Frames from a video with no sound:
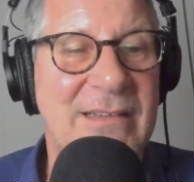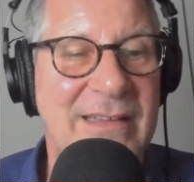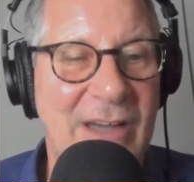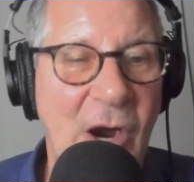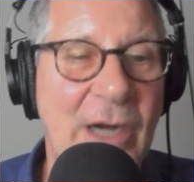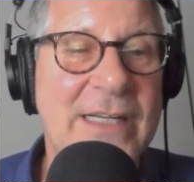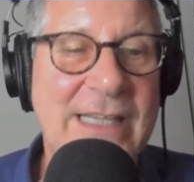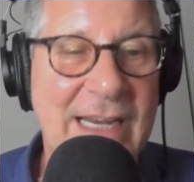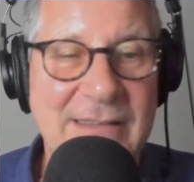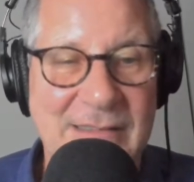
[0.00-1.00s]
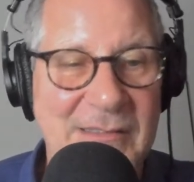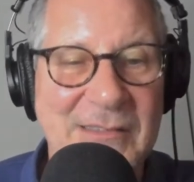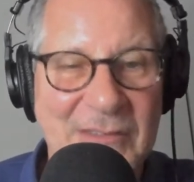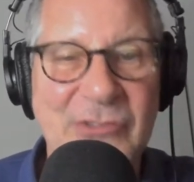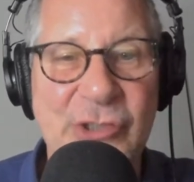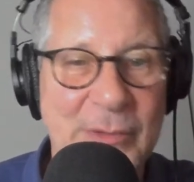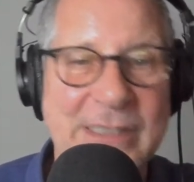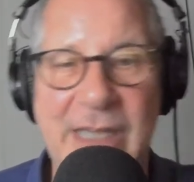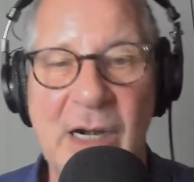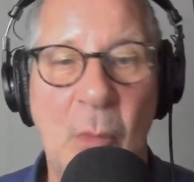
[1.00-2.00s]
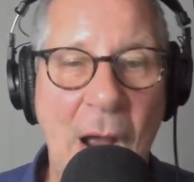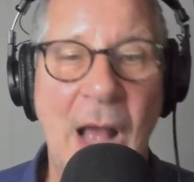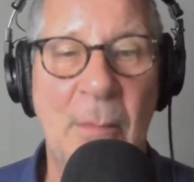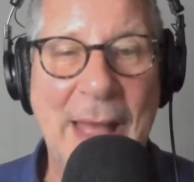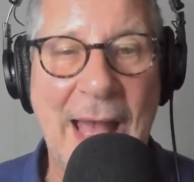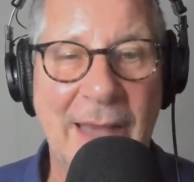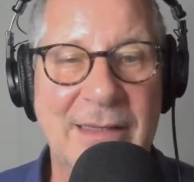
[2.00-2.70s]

the architecture was done a while back,